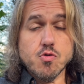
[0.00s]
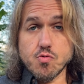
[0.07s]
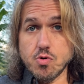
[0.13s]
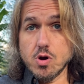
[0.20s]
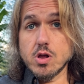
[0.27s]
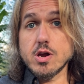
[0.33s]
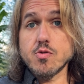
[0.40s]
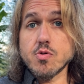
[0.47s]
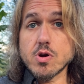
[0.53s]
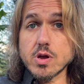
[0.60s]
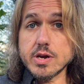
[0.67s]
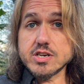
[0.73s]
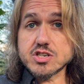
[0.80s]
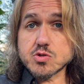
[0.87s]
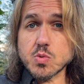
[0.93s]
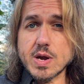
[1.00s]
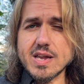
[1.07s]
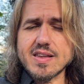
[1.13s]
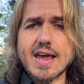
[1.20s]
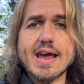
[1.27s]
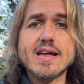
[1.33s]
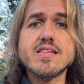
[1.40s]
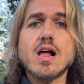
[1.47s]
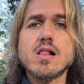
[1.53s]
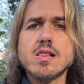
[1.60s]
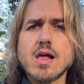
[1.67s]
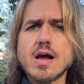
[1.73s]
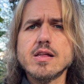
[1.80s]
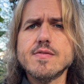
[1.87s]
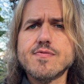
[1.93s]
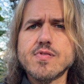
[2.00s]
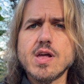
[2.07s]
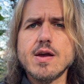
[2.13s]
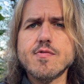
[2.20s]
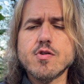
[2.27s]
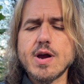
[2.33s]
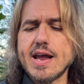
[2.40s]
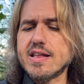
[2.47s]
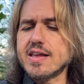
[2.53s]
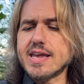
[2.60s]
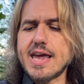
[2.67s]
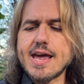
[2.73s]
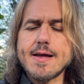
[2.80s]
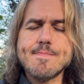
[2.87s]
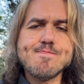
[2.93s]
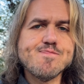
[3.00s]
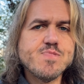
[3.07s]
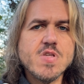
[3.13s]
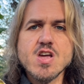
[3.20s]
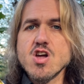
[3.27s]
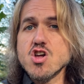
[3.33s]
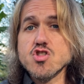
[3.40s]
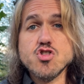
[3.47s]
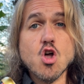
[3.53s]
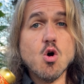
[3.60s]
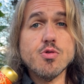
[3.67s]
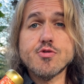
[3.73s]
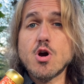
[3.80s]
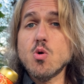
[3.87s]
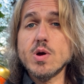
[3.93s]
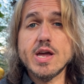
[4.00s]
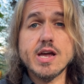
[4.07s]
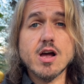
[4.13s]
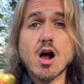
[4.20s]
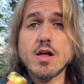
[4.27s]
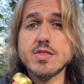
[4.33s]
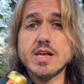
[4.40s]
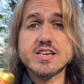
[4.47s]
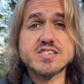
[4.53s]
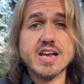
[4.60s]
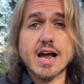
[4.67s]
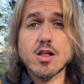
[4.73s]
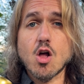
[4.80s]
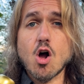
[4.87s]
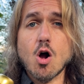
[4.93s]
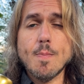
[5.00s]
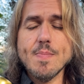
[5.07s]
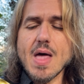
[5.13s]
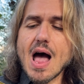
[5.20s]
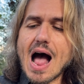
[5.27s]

Really, really sweet and a lot of flavor. And again, no throat hit on this at all.